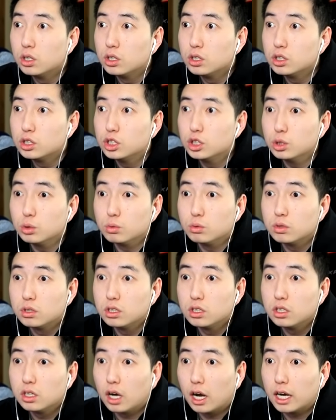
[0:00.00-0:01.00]
Shoot.
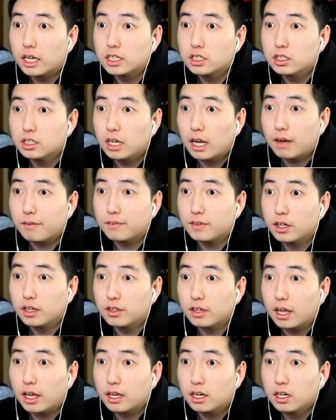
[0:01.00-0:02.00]
I shouldn't have
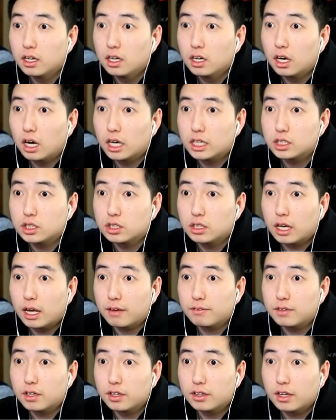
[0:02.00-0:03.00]
done that. I shouldn't
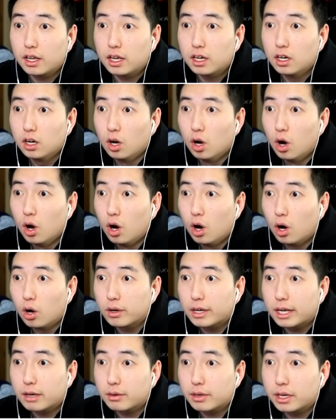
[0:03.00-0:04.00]
have done that. Oh,
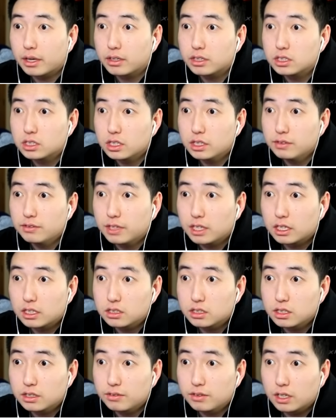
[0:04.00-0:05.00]
okay, okay, it's leaving,
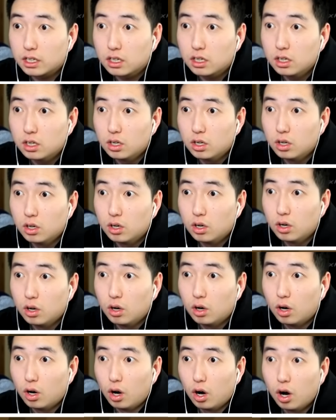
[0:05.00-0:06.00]
it's leaving.
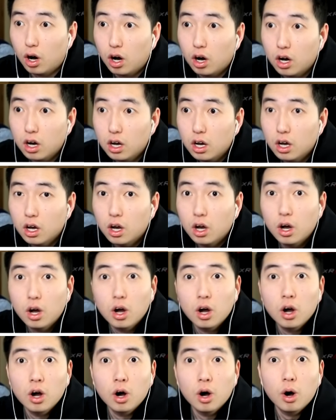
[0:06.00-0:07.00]
Oh.
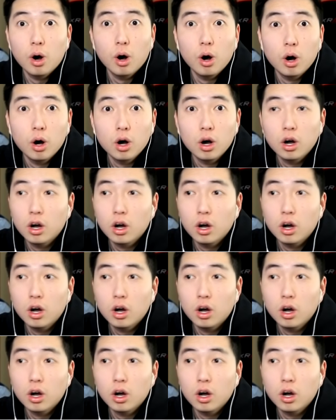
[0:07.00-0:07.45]
Oh.